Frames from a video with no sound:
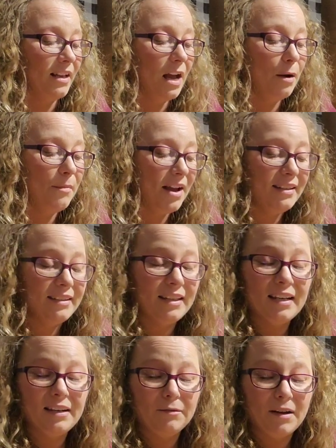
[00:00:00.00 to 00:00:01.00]

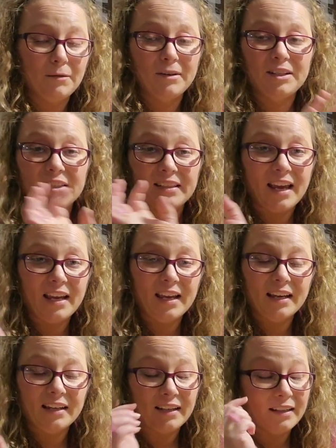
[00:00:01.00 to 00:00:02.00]
amazing. We just
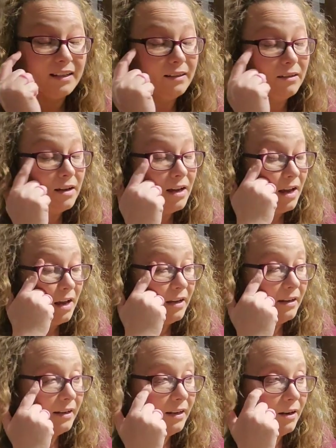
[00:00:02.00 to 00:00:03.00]
canned and
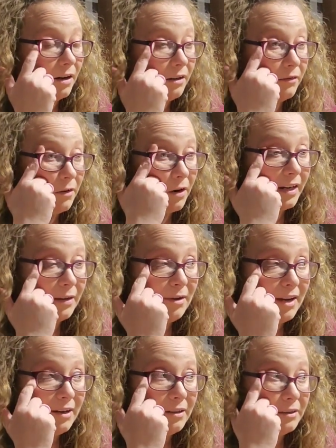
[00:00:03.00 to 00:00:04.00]
did all of our
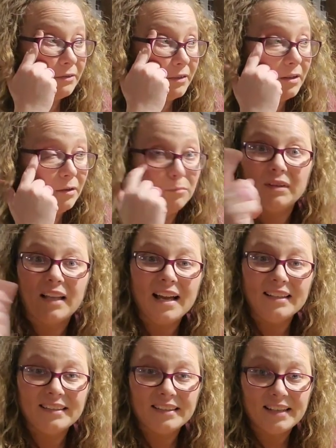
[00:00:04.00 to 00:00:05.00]
tomatoes from
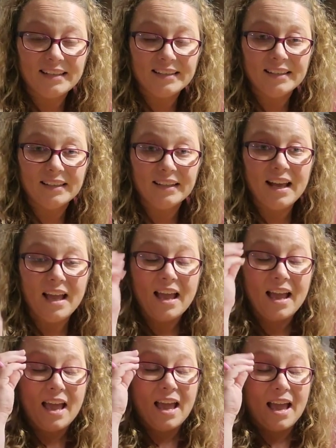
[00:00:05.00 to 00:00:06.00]
last season,
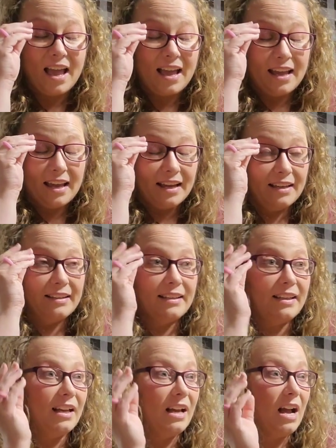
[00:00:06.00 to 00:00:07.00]
and
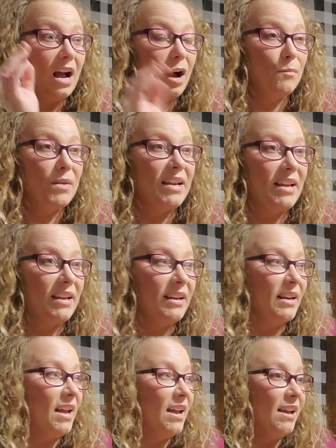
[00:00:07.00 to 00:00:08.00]
I
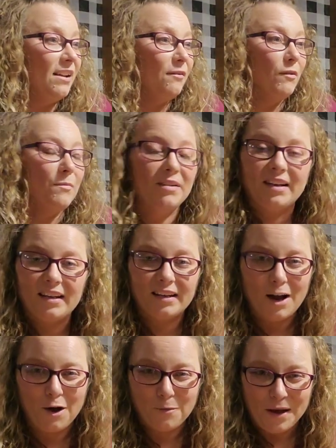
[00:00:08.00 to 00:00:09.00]
mean, we've been
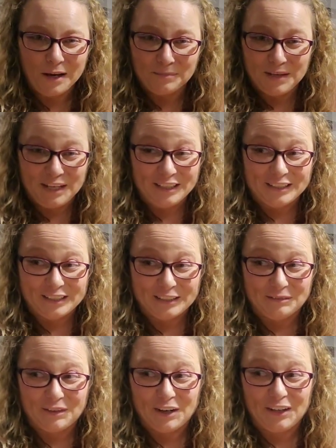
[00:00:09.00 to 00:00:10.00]
eating homemade
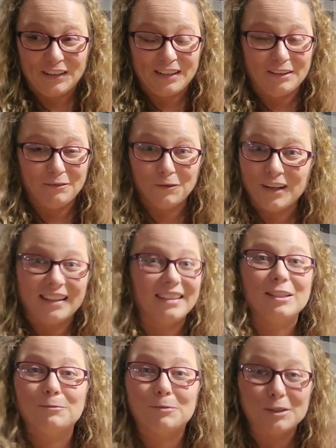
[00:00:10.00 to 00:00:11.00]
pizza probably at
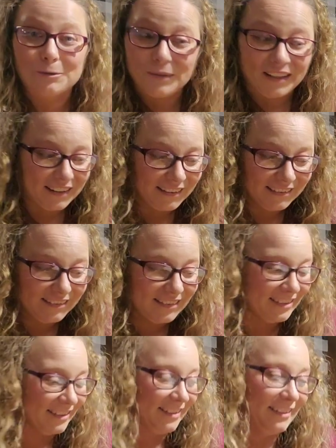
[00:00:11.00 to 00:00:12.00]
least once a week
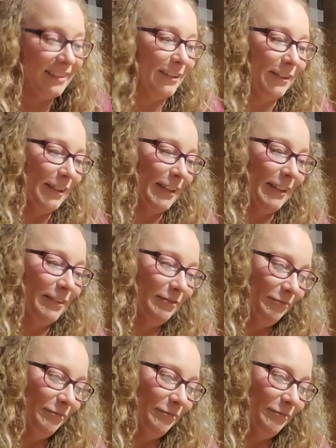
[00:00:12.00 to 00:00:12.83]
because it's just so good.